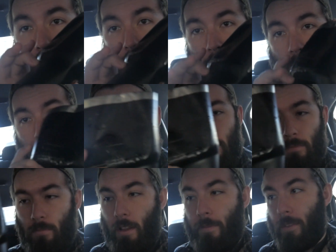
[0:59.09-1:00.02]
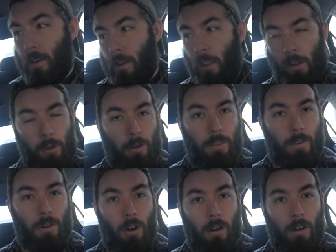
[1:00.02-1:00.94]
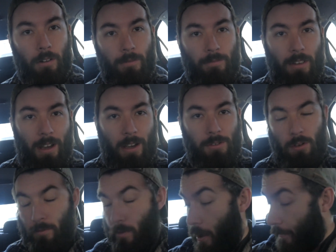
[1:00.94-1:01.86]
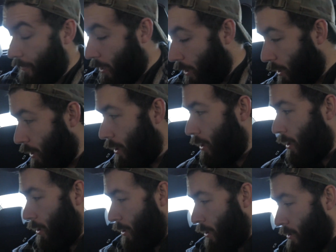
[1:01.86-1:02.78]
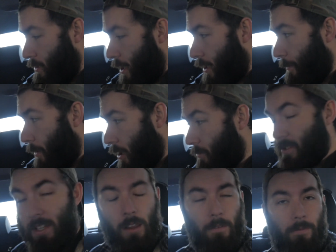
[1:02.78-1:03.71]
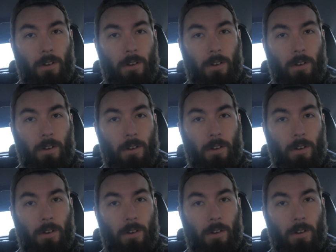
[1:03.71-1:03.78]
I left it on the hood of the car, and I drove off. Yeti Mug was like a